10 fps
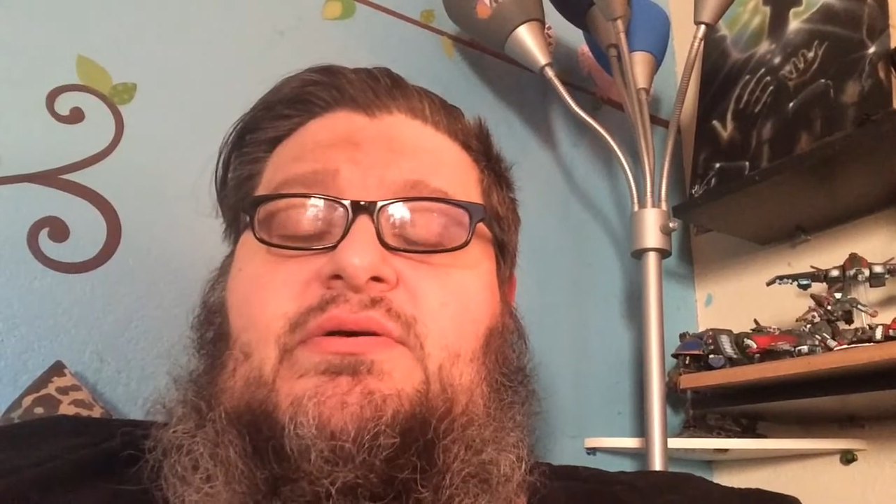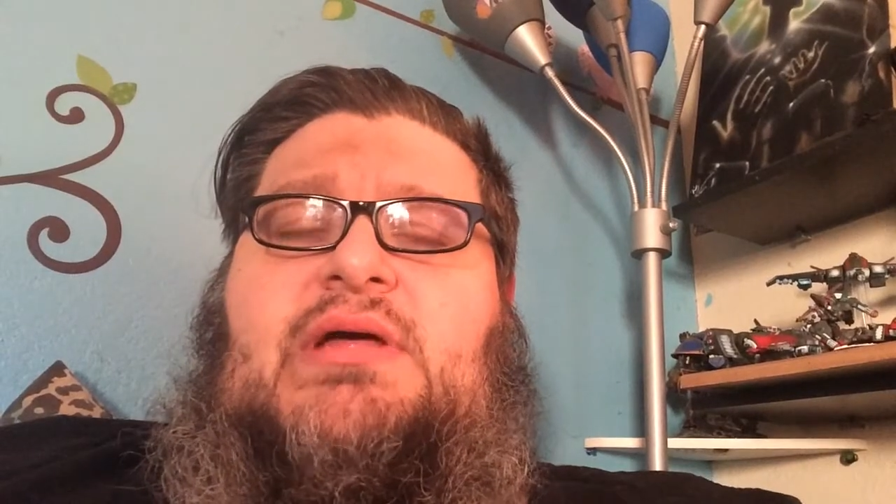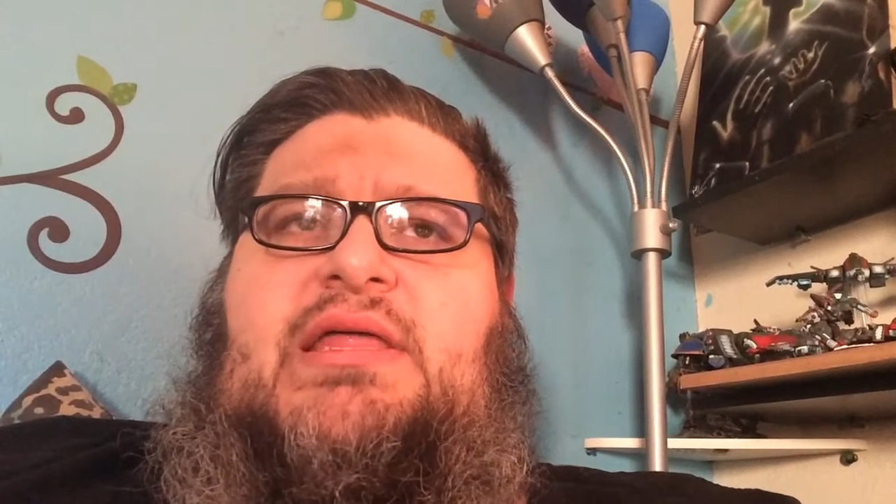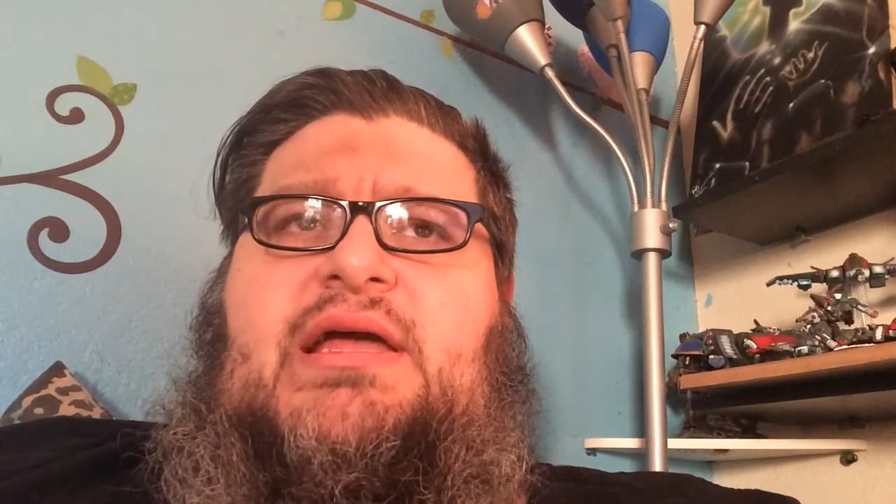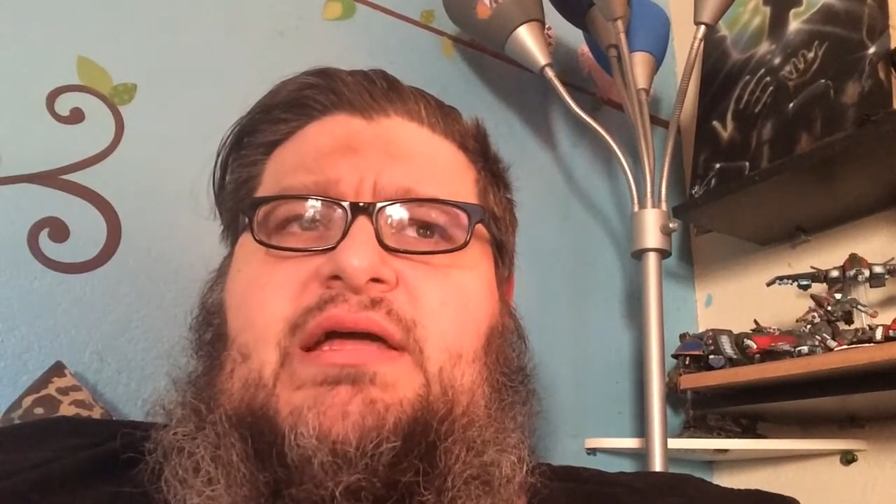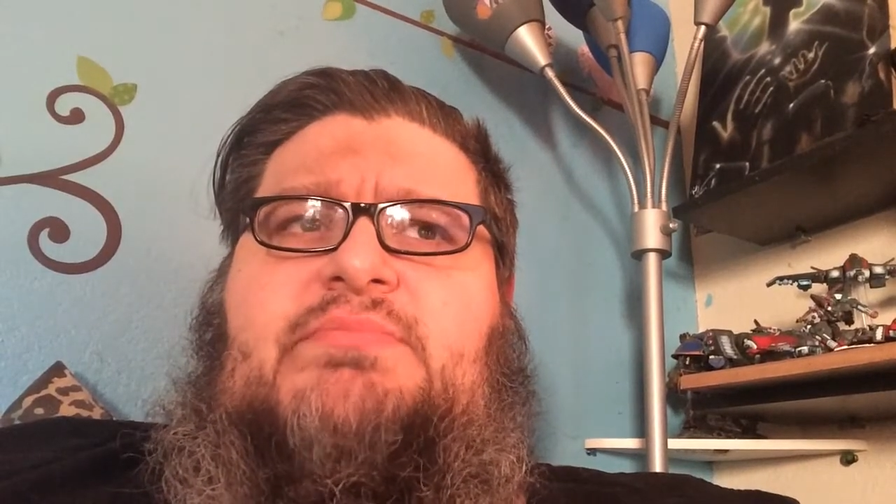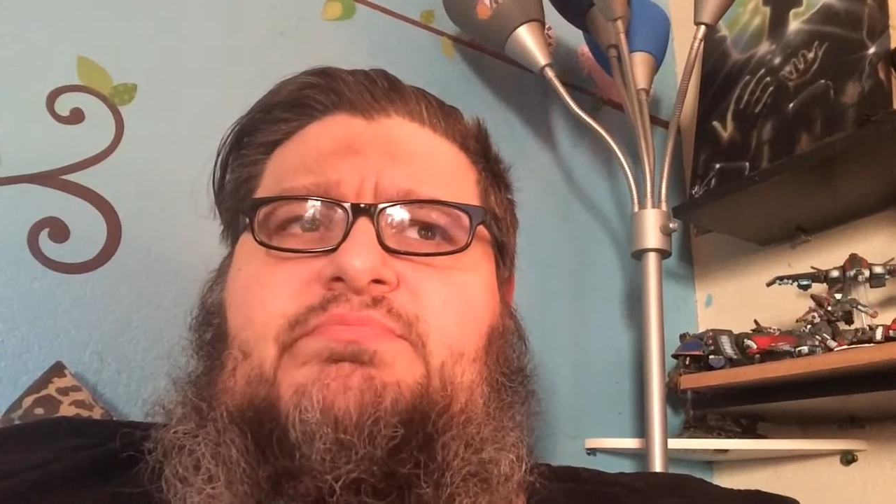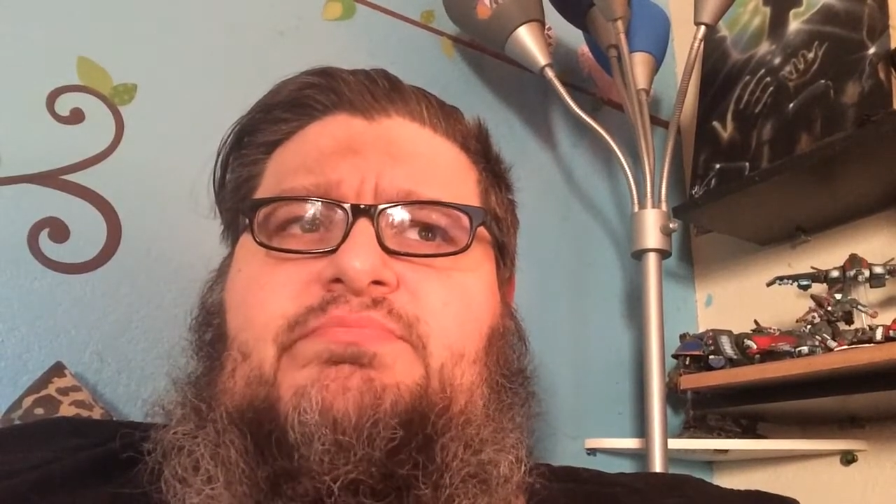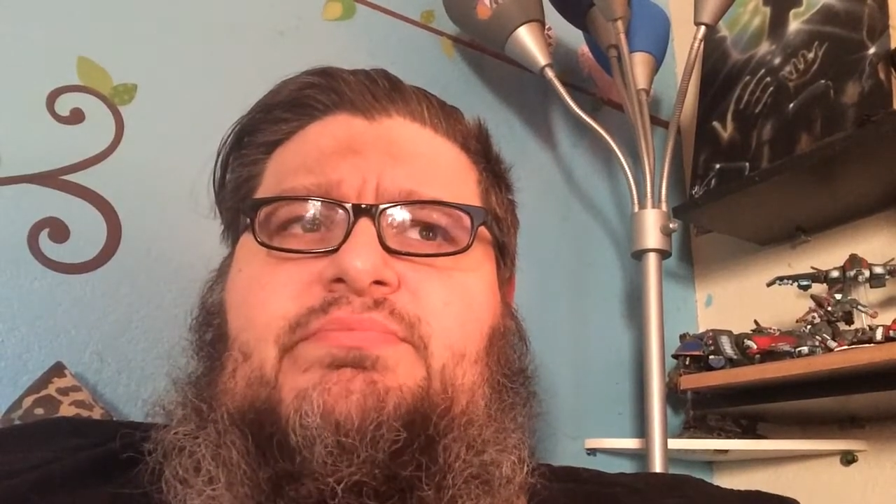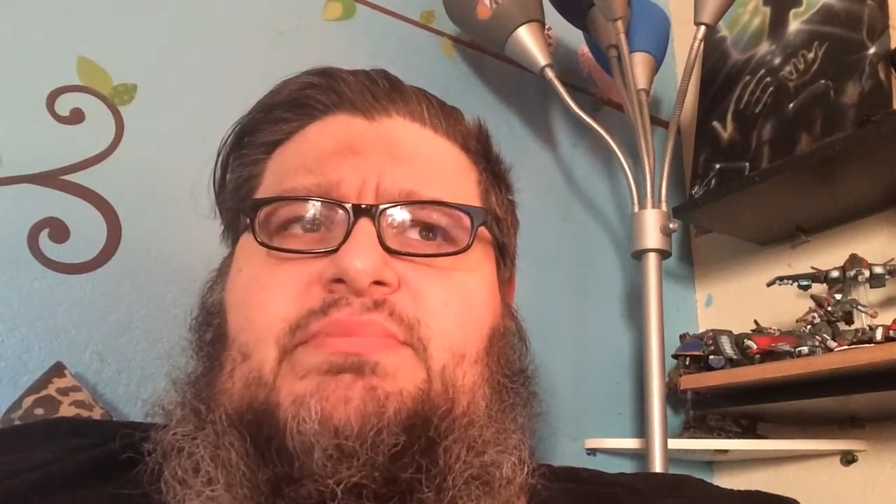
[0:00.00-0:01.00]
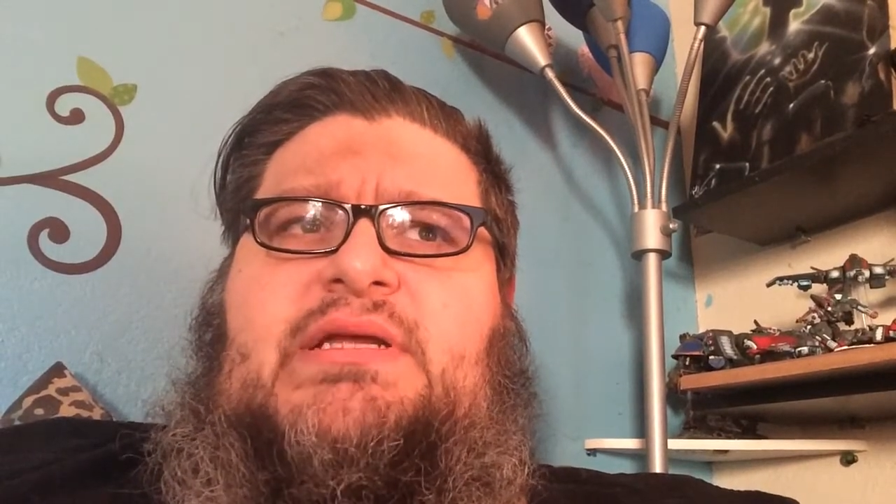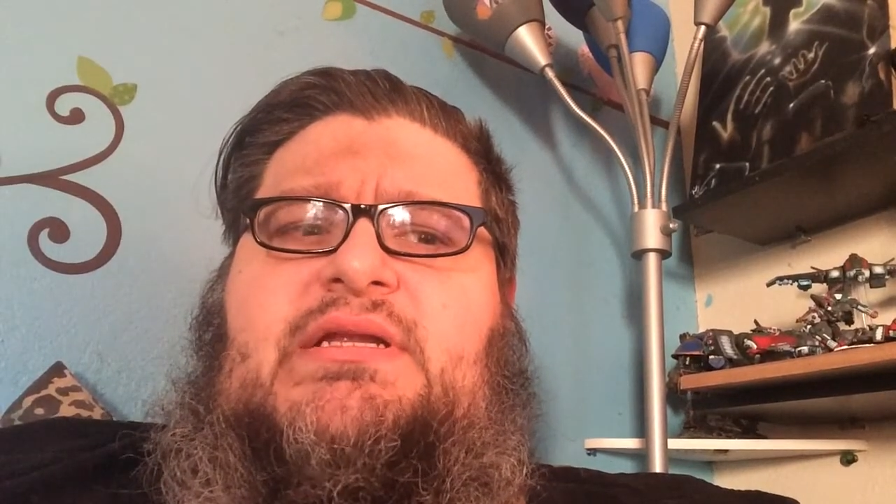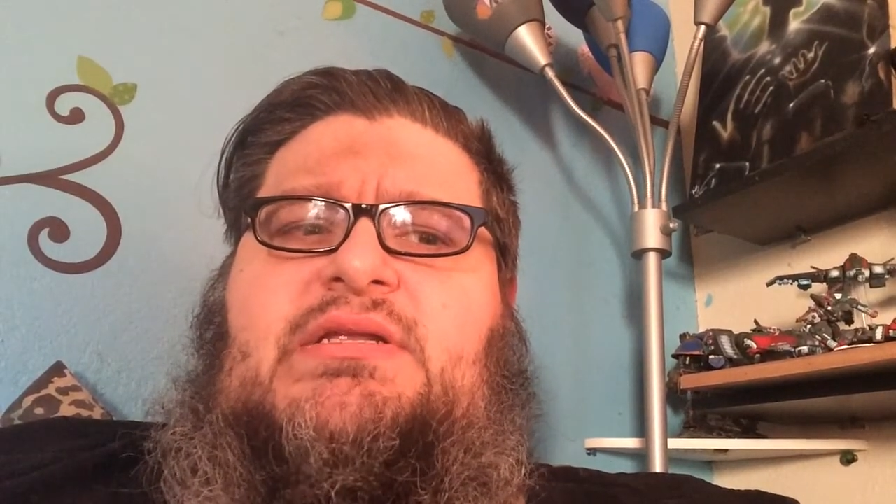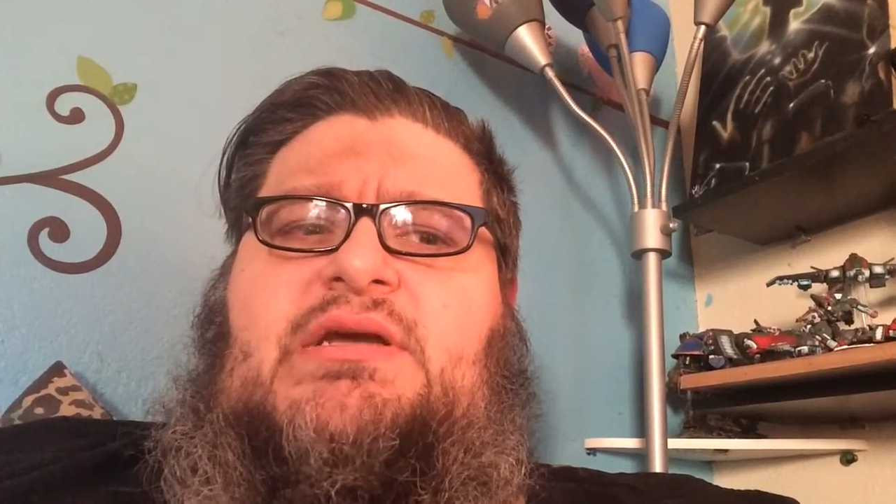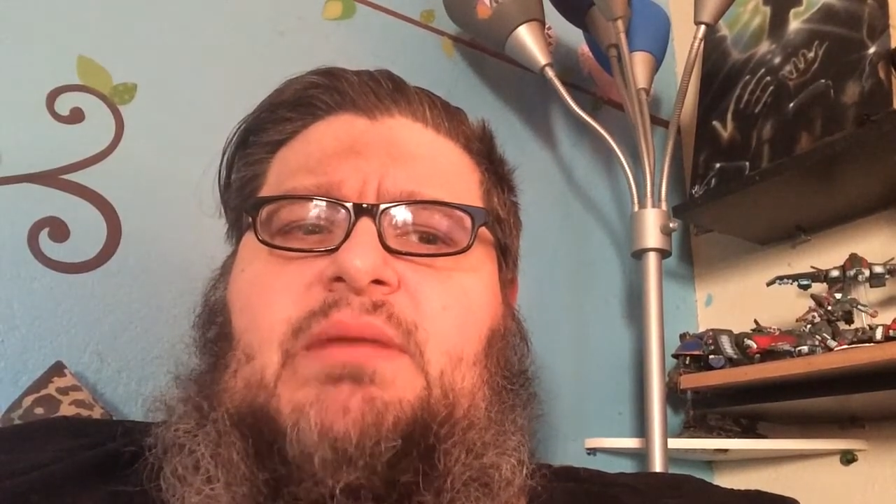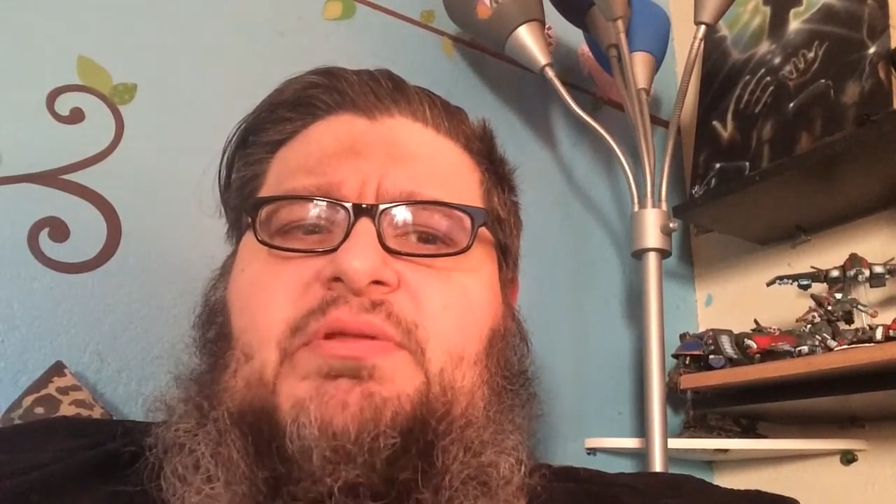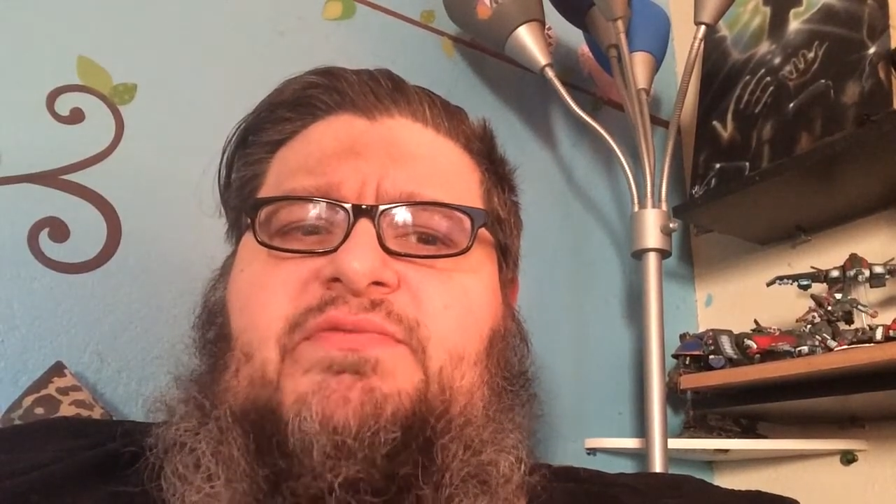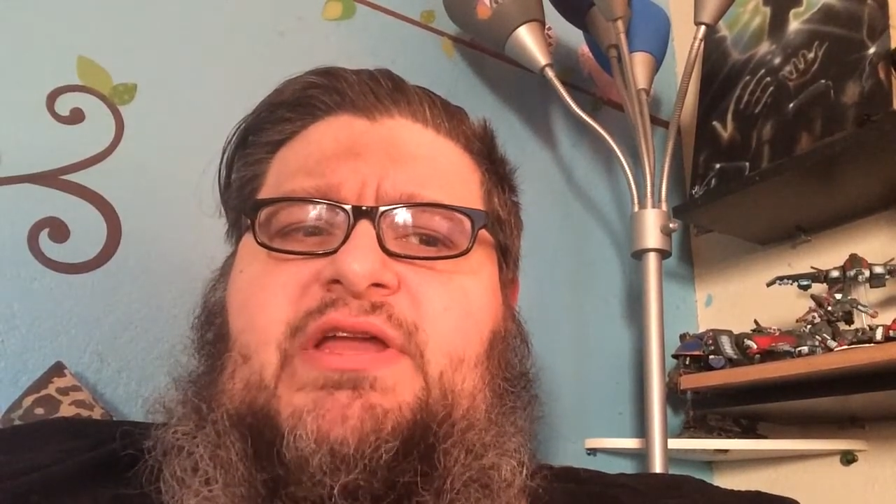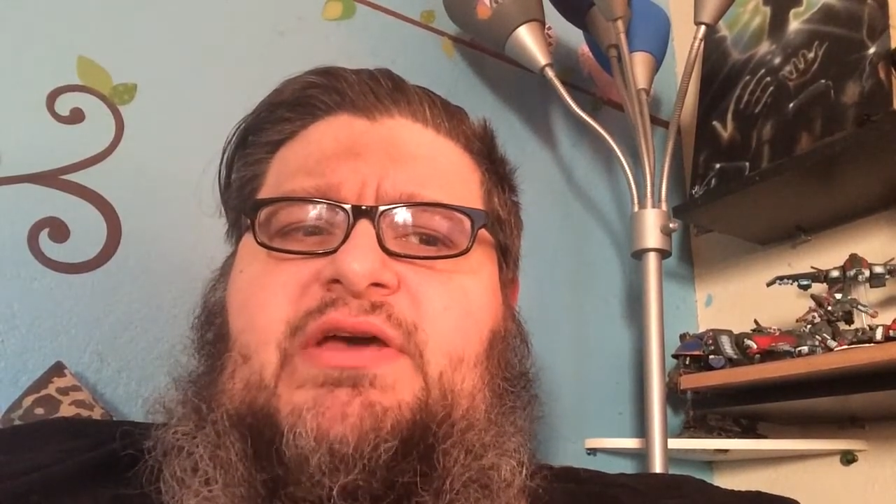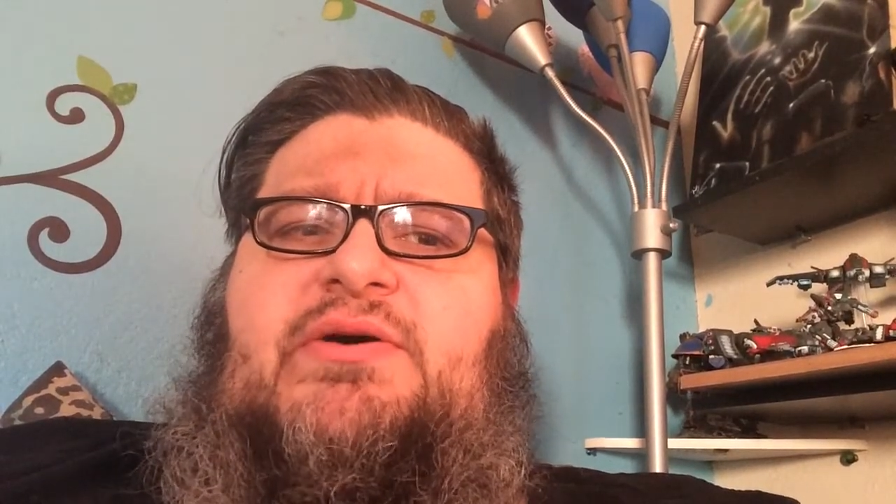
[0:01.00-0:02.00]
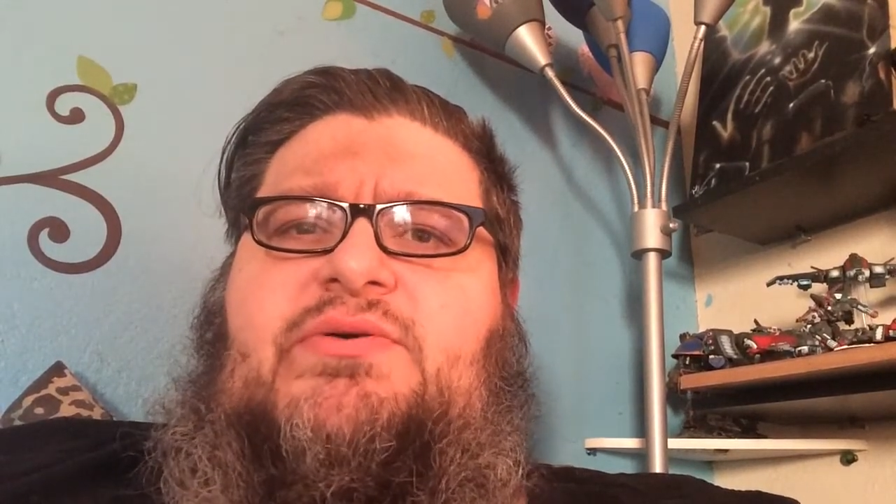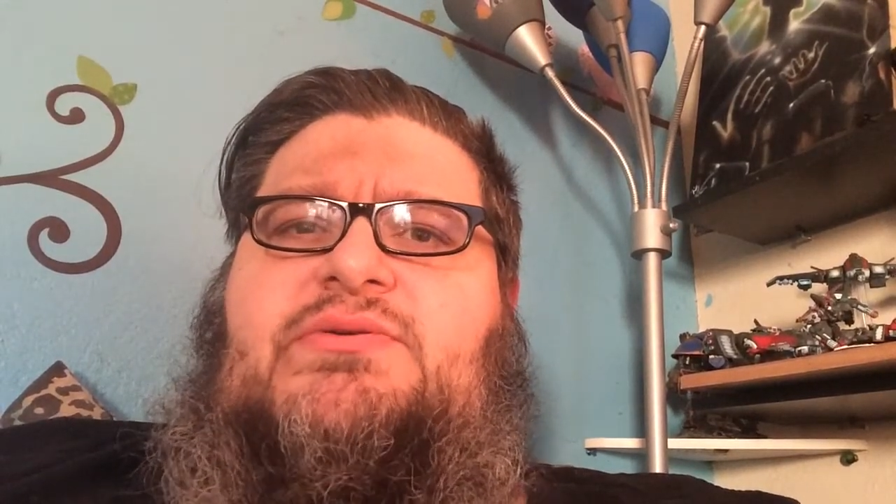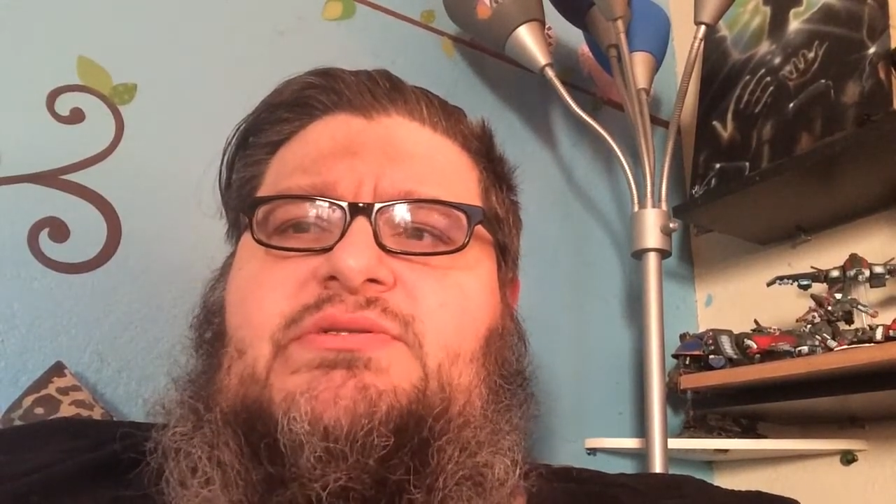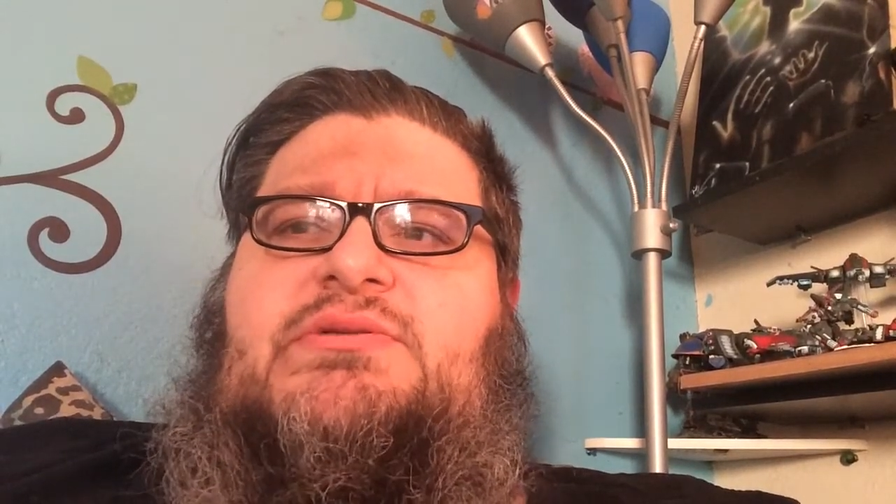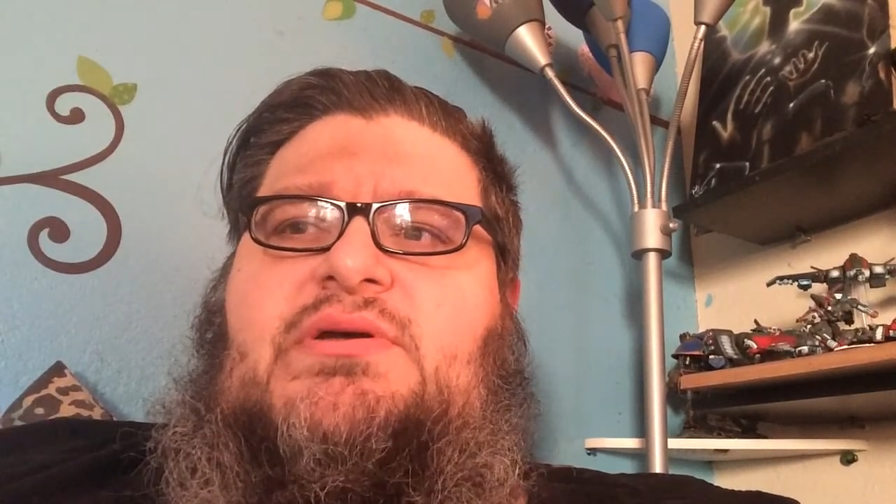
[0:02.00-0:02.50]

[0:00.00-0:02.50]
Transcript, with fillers: I think I did a couple of videos.